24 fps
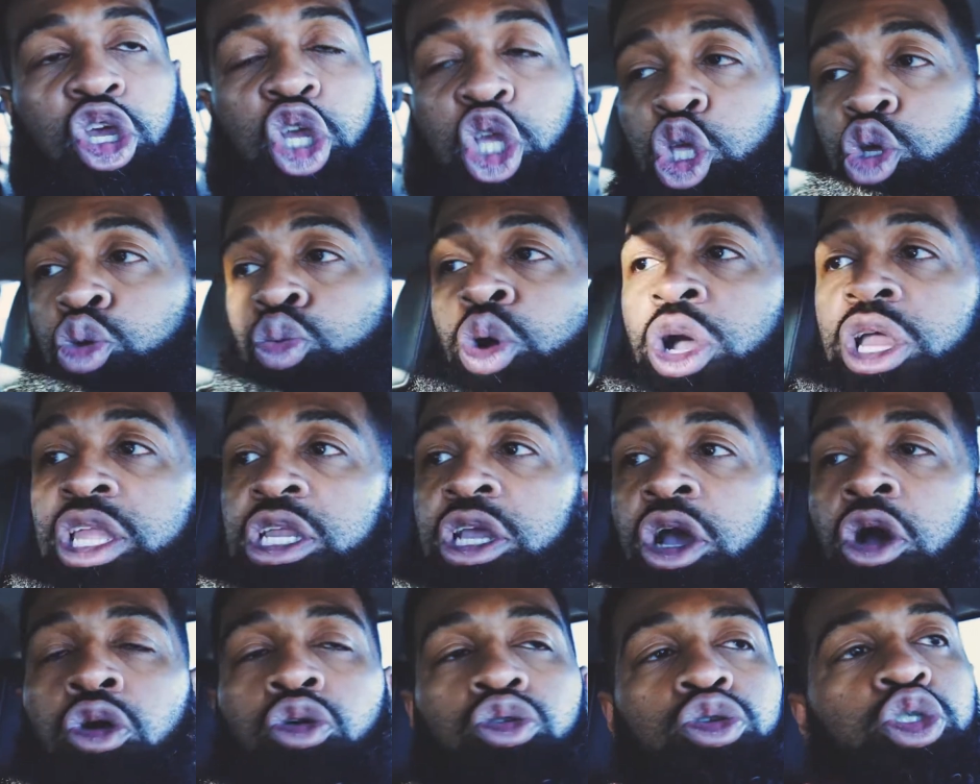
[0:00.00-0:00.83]
you wasn't
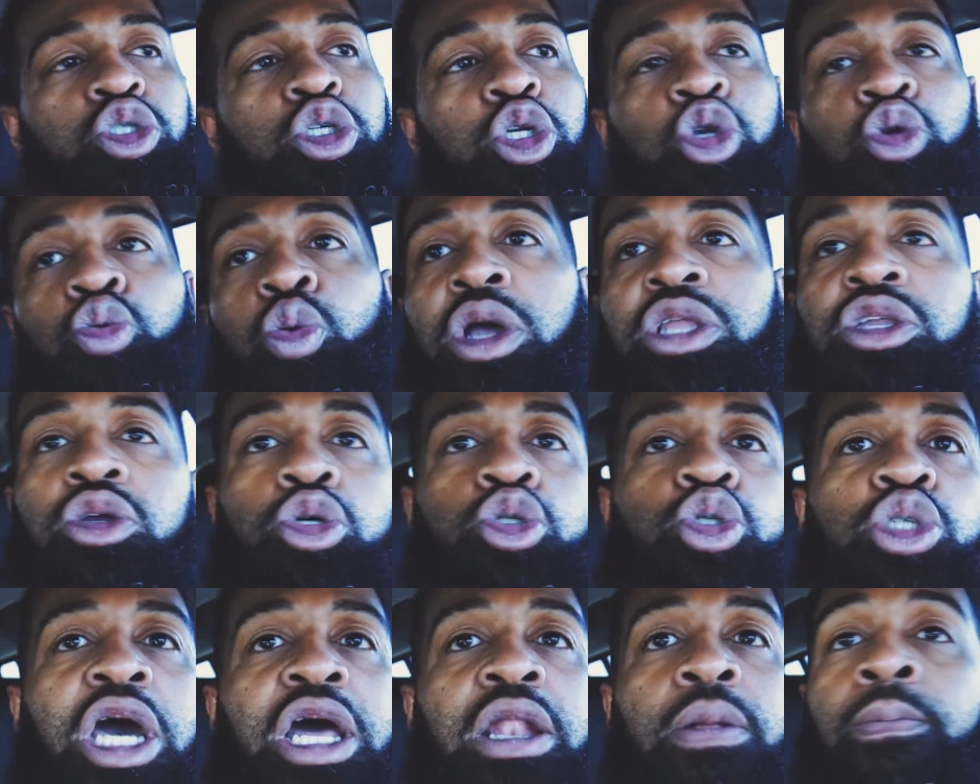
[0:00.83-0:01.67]
gonna you wasn't
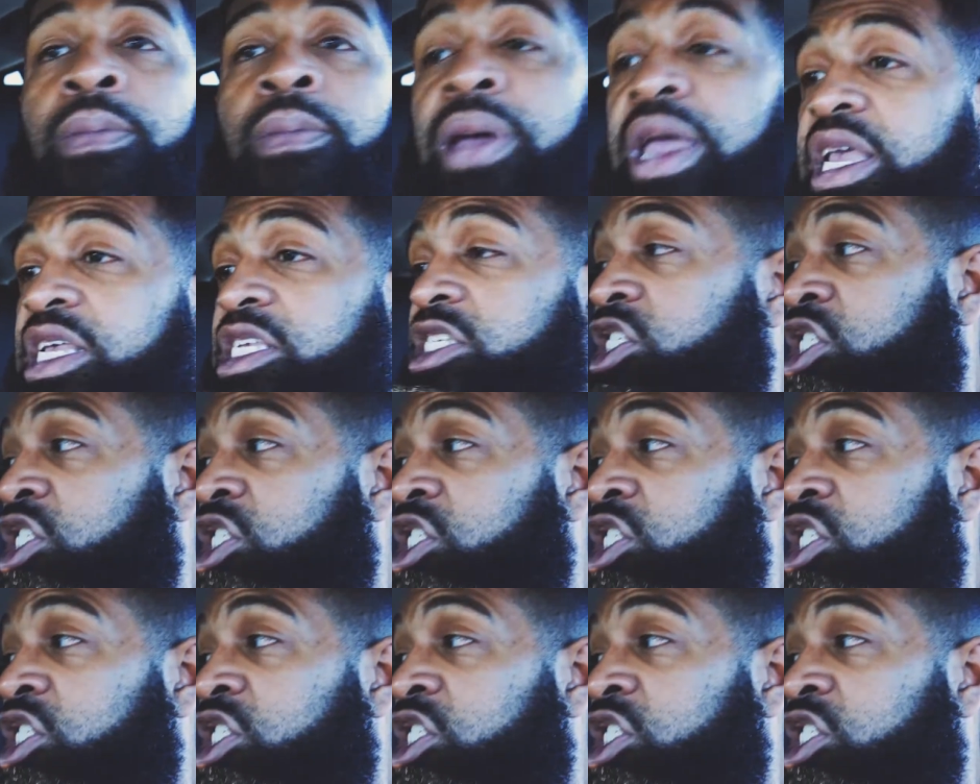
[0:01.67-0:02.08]
gonna try to make it